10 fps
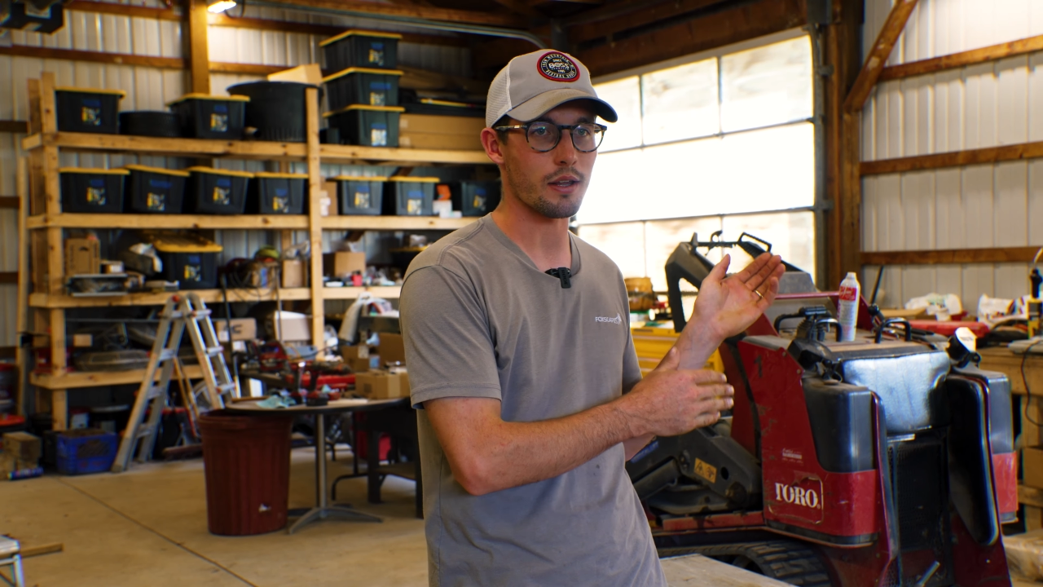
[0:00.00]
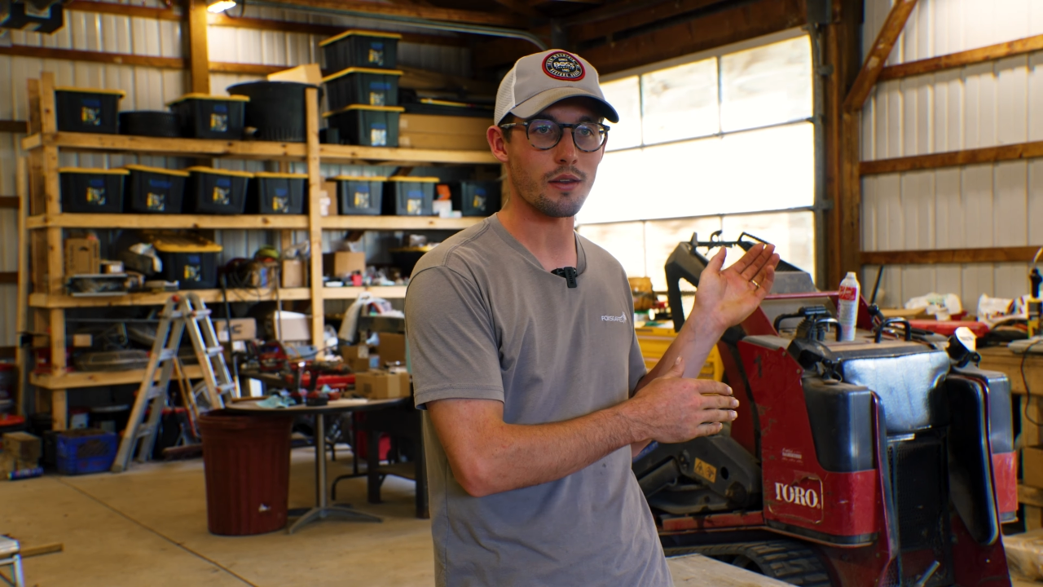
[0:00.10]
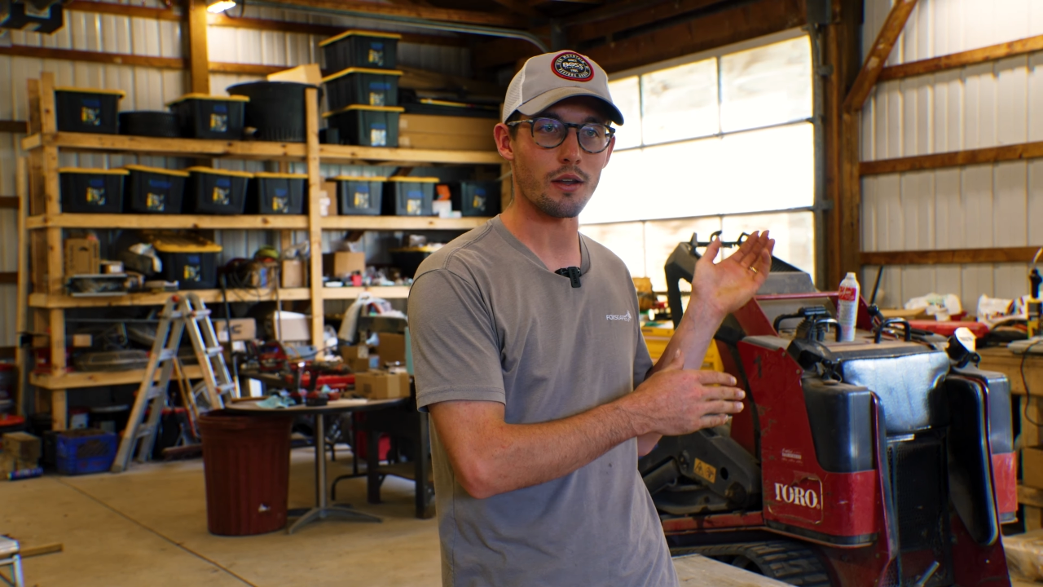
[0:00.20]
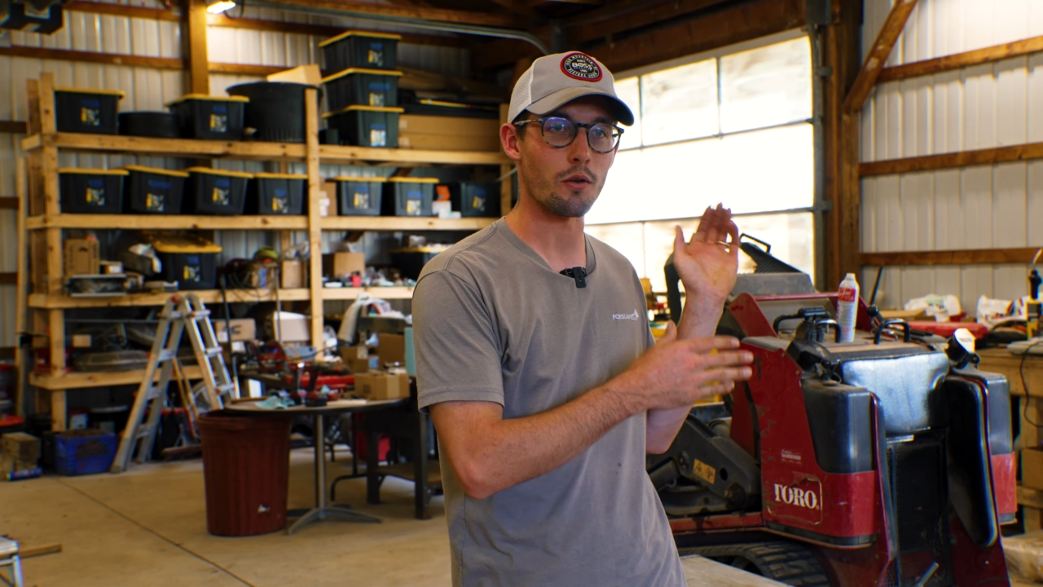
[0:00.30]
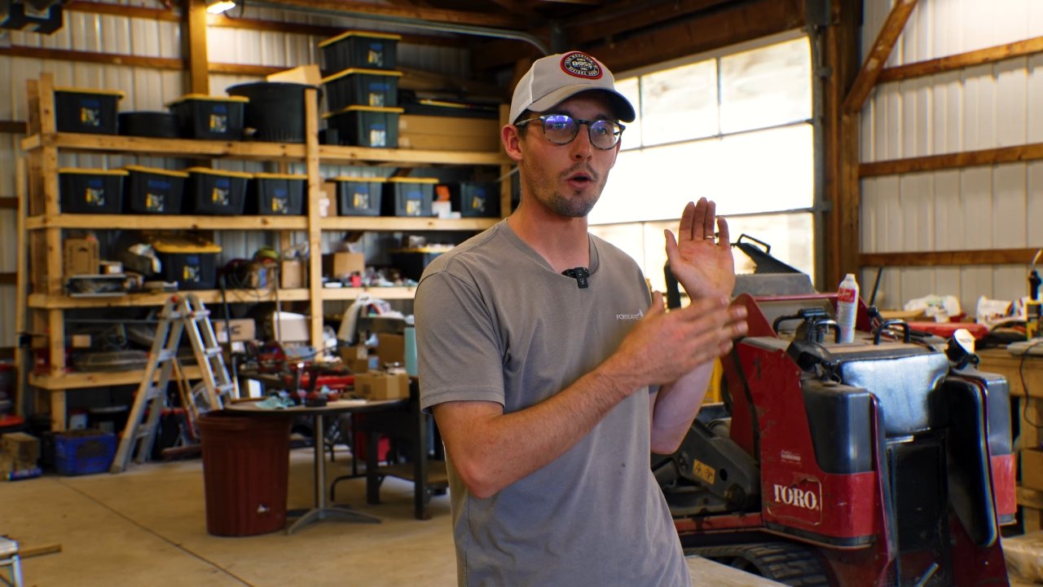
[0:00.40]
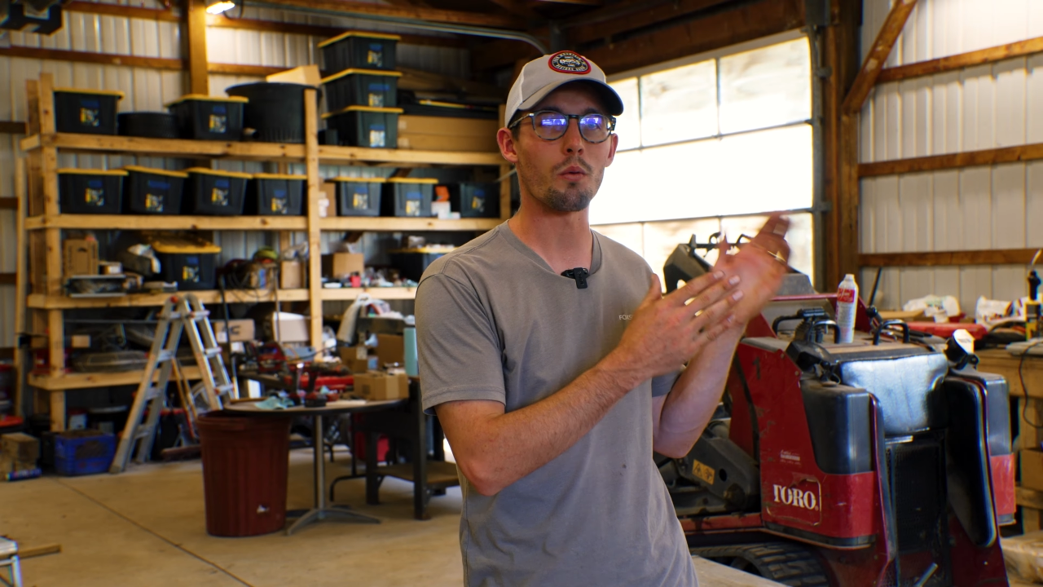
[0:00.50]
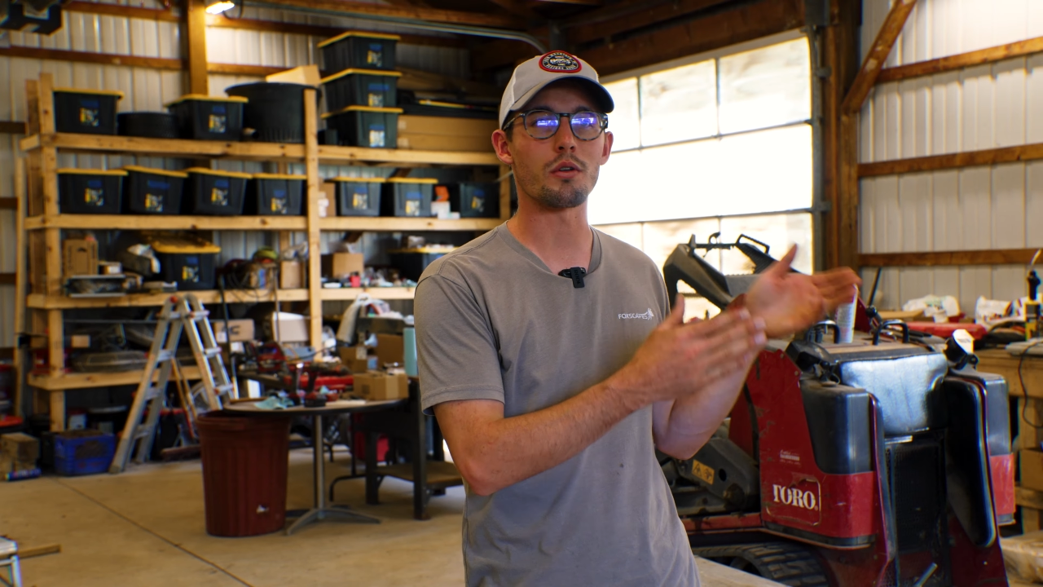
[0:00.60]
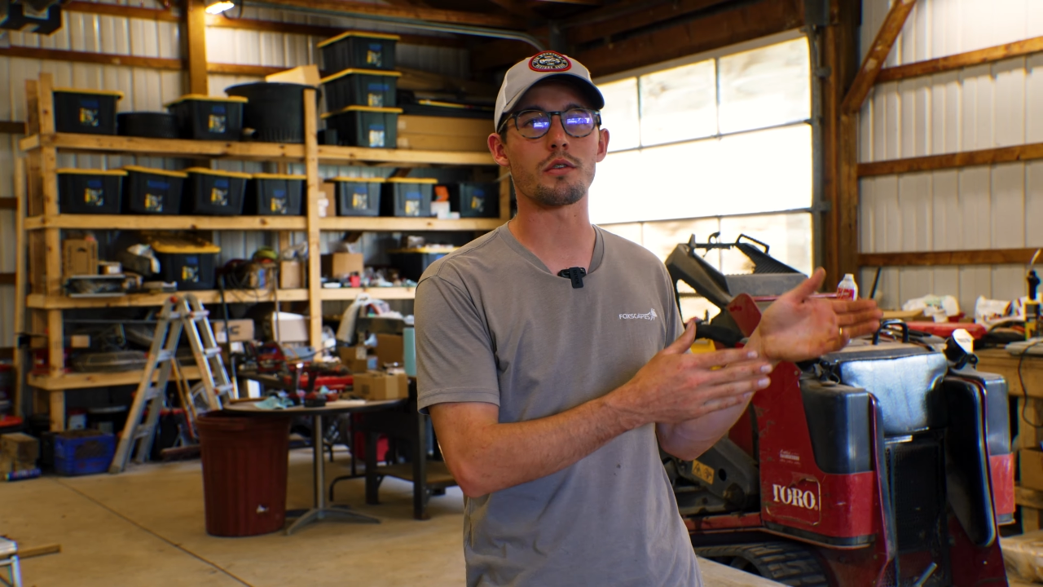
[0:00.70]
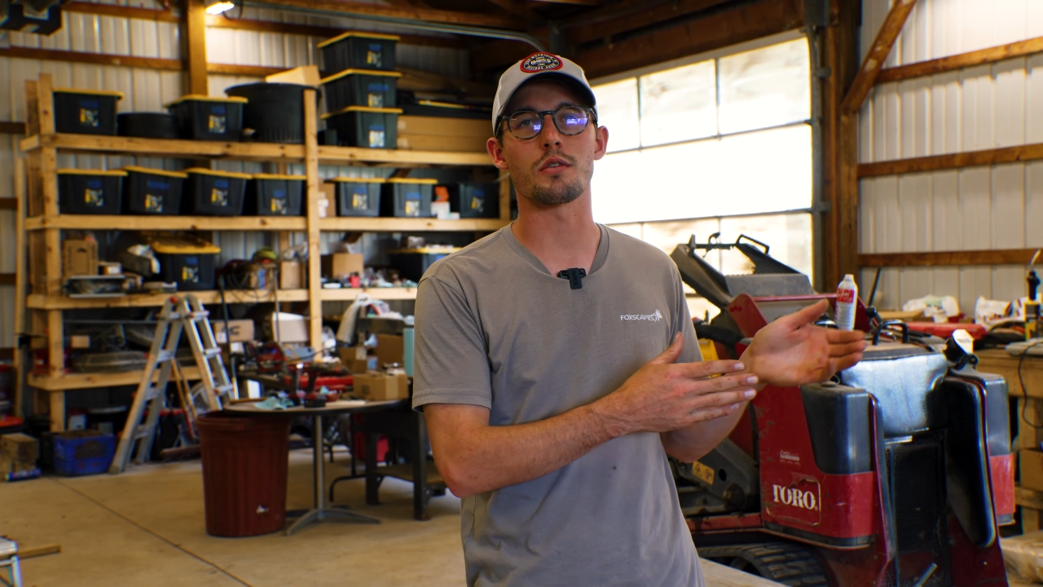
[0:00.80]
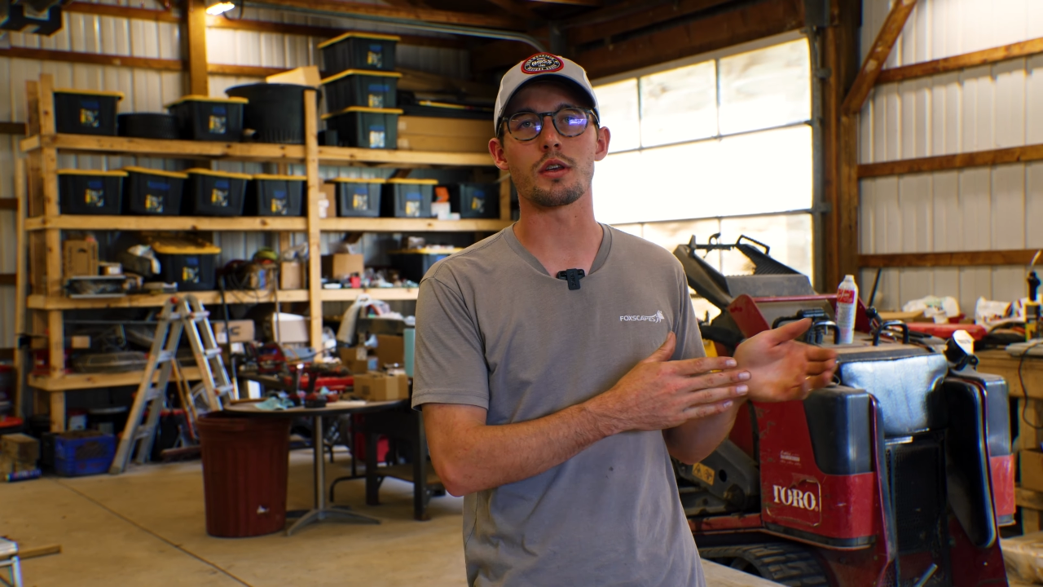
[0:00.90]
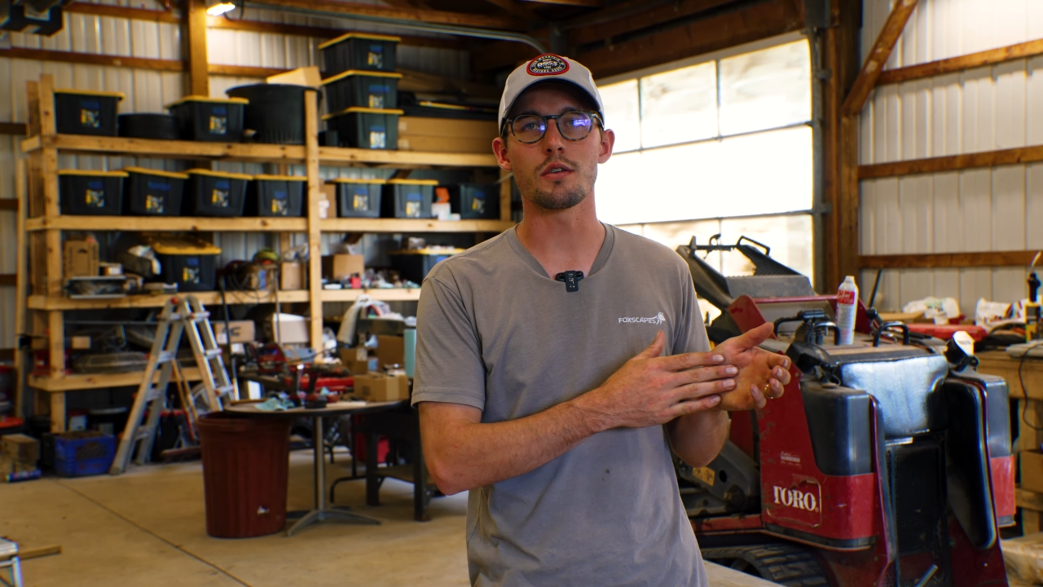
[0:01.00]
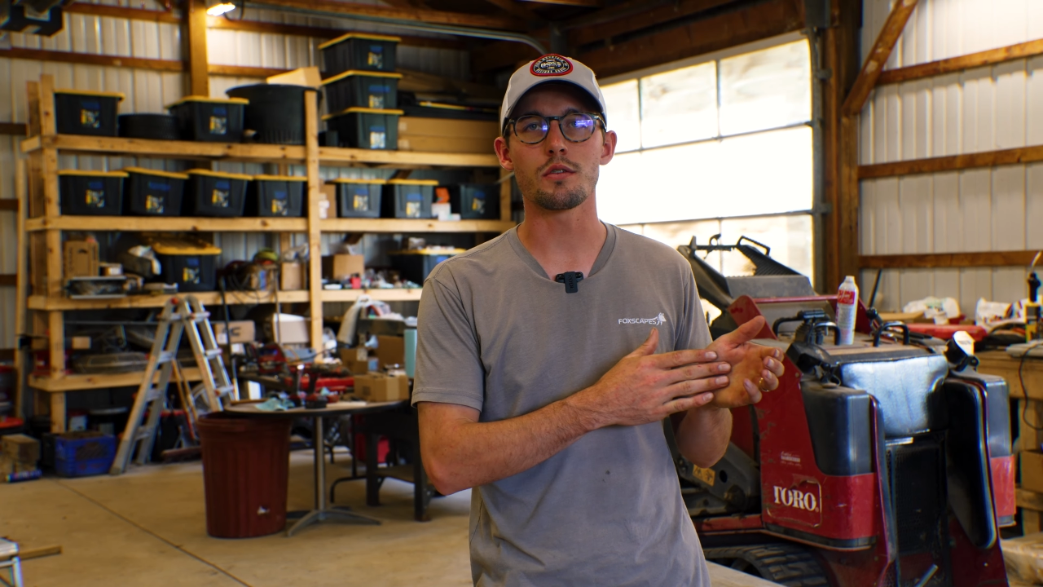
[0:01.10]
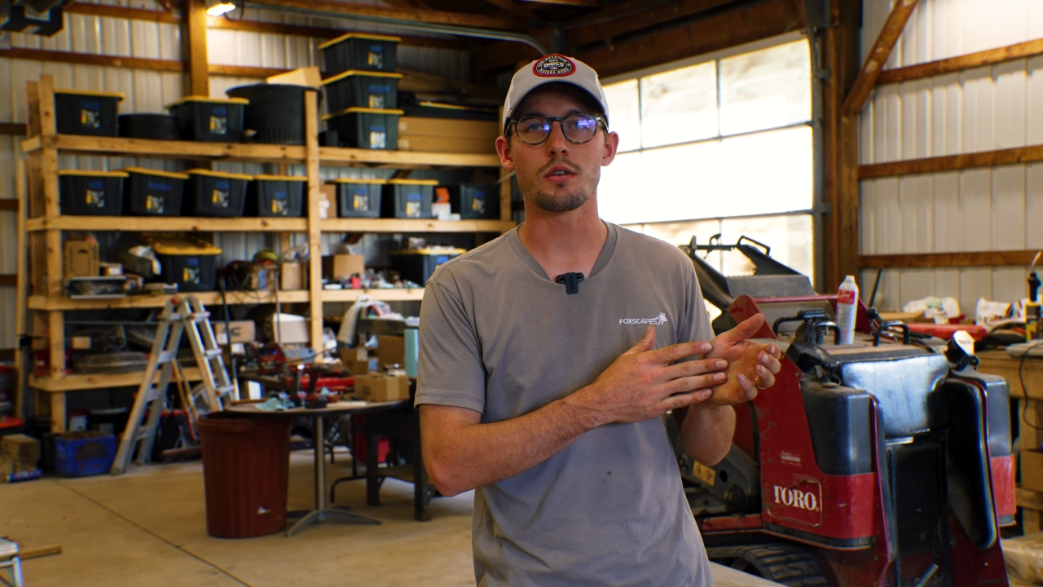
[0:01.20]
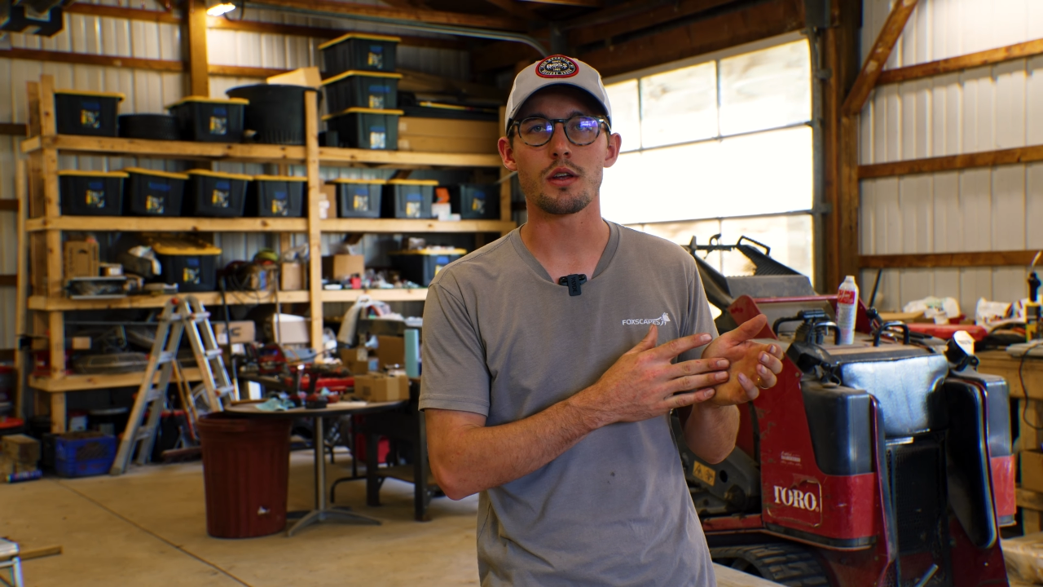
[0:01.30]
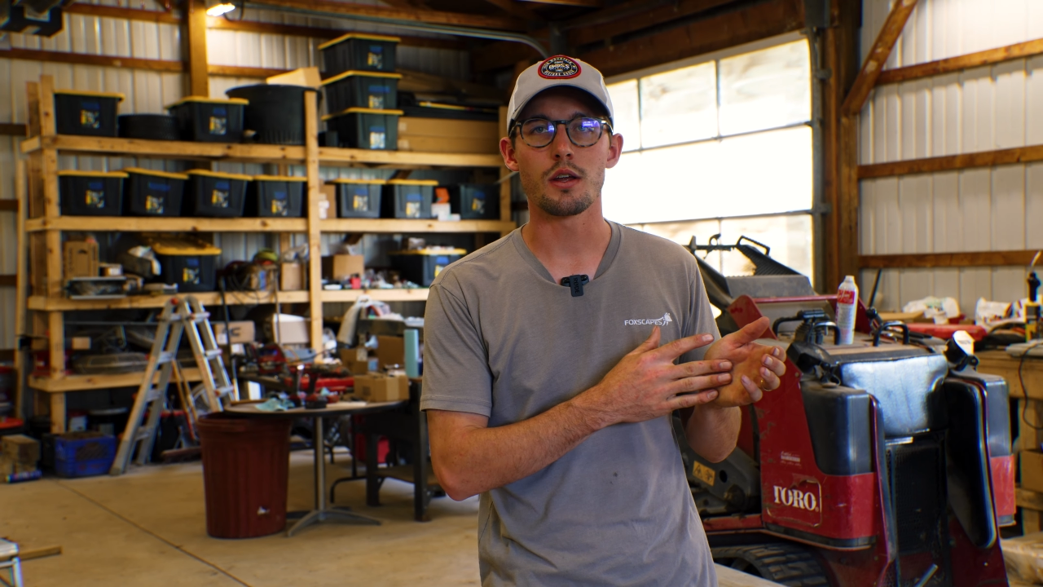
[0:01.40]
end that no one sees.